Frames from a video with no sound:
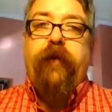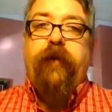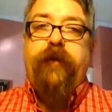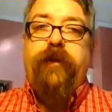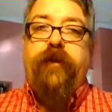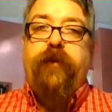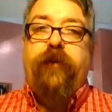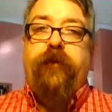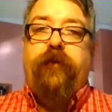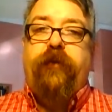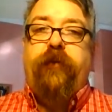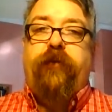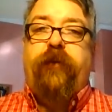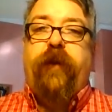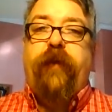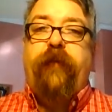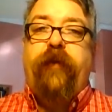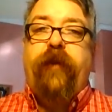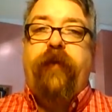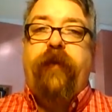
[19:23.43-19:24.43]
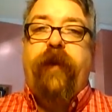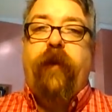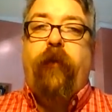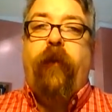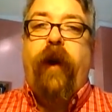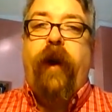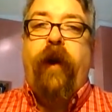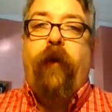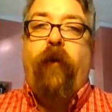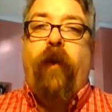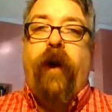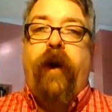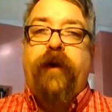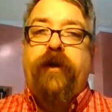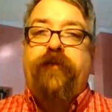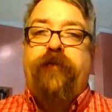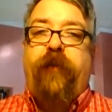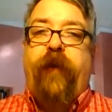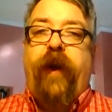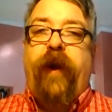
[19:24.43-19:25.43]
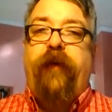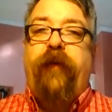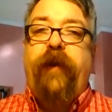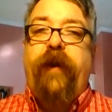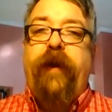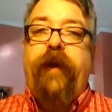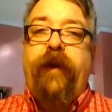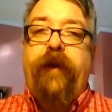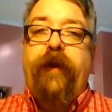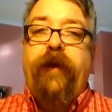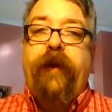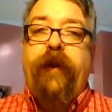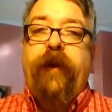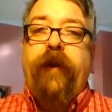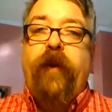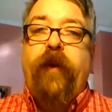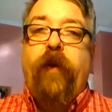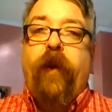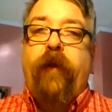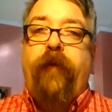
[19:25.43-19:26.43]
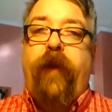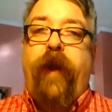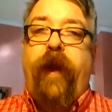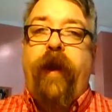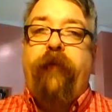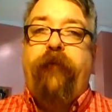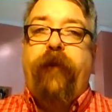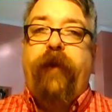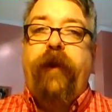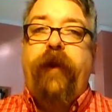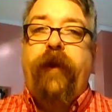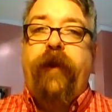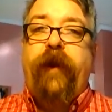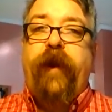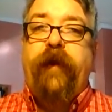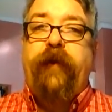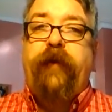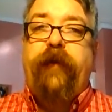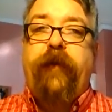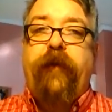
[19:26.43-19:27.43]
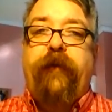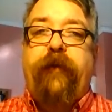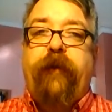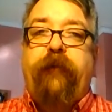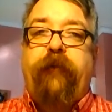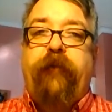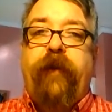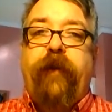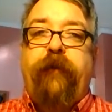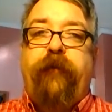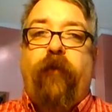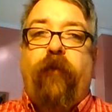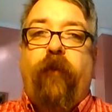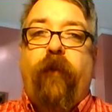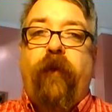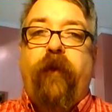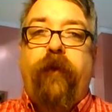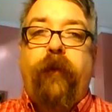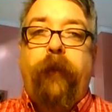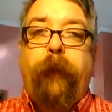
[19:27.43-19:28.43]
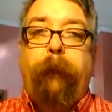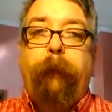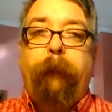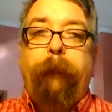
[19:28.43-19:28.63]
She was discovered in the Awash Valley in North Africa in 1974.